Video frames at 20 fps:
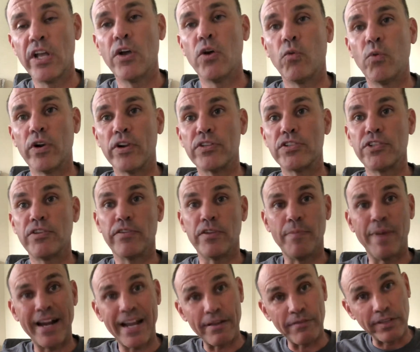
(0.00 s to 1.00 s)
Whereas you
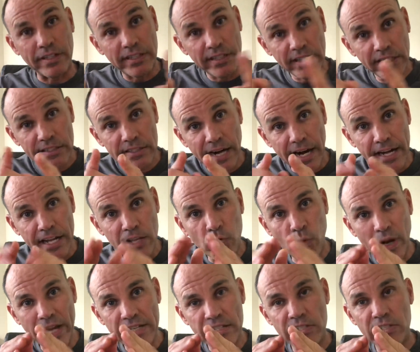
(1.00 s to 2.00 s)
might have a little tiny
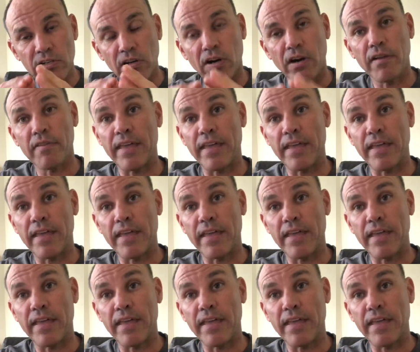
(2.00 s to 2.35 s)
white star